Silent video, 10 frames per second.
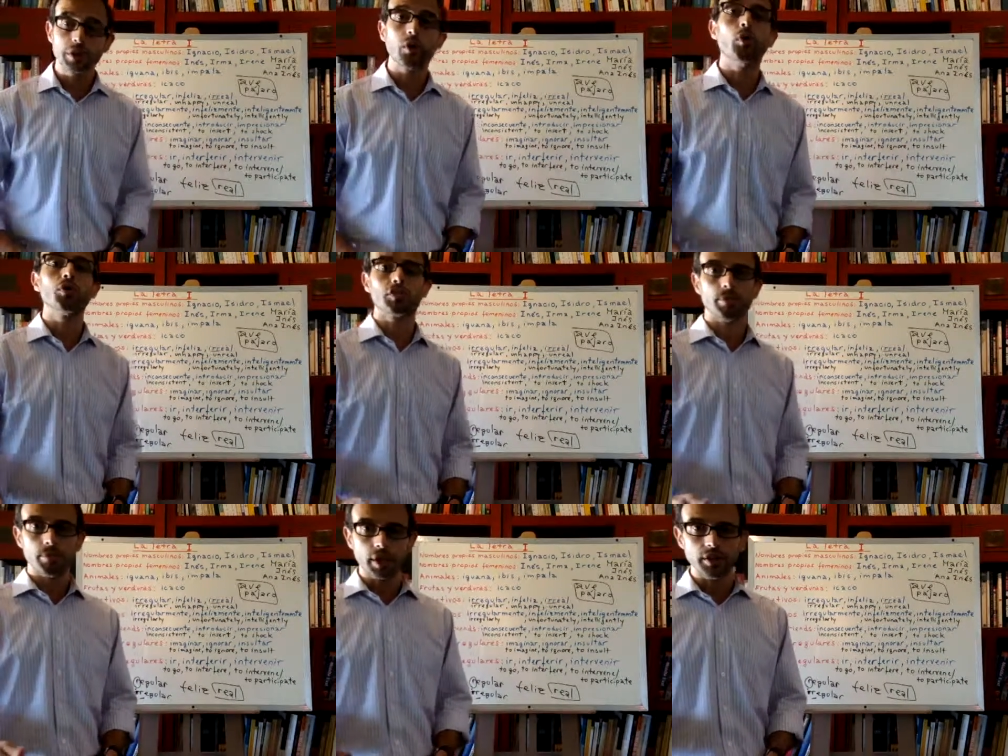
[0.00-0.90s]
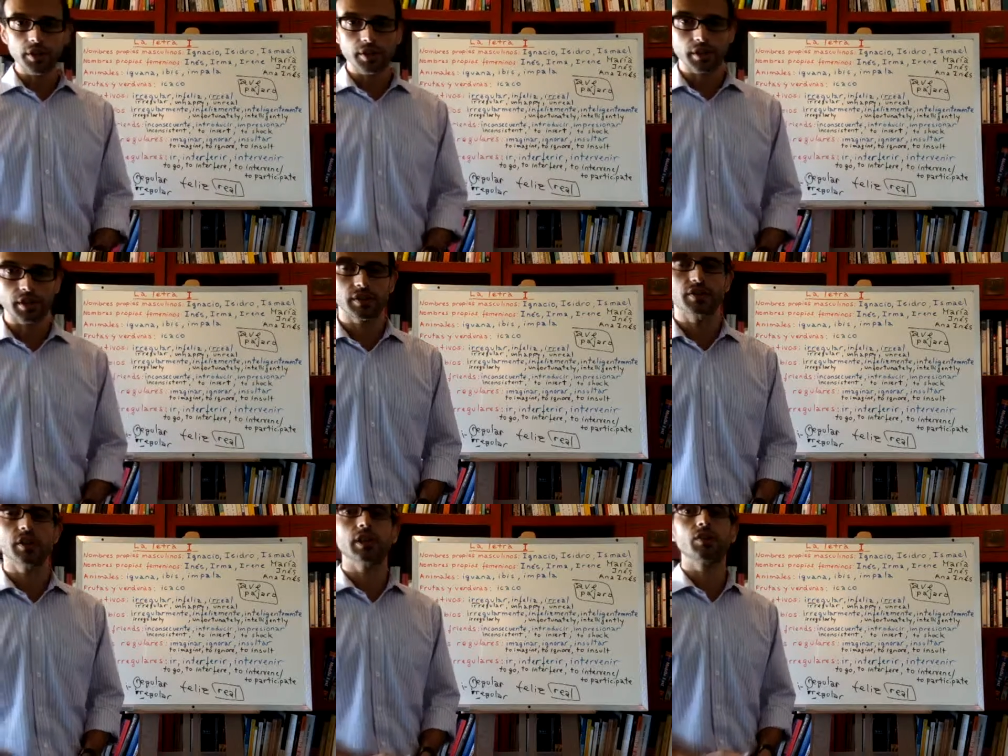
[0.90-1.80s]
or somebody that
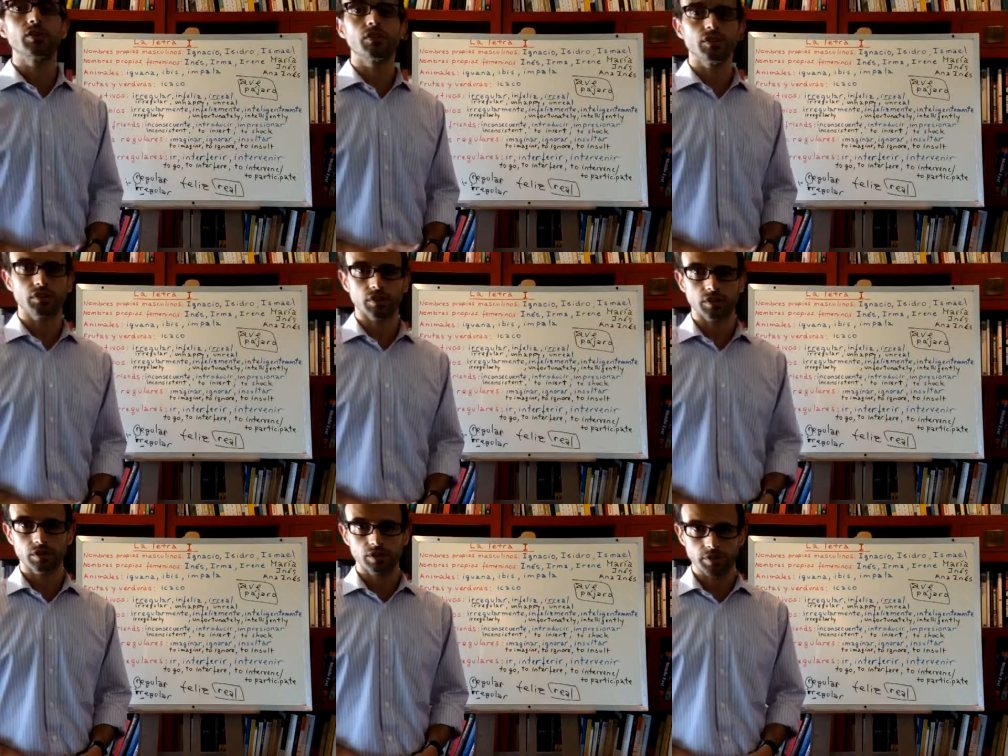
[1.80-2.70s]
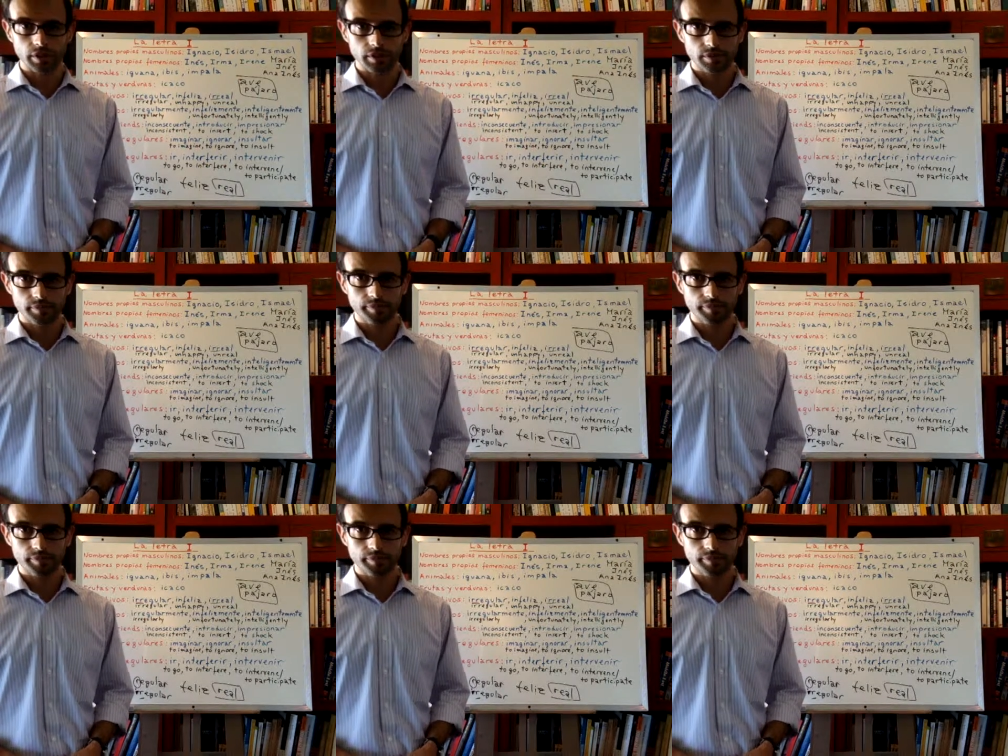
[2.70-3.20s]
is inconsistent, right?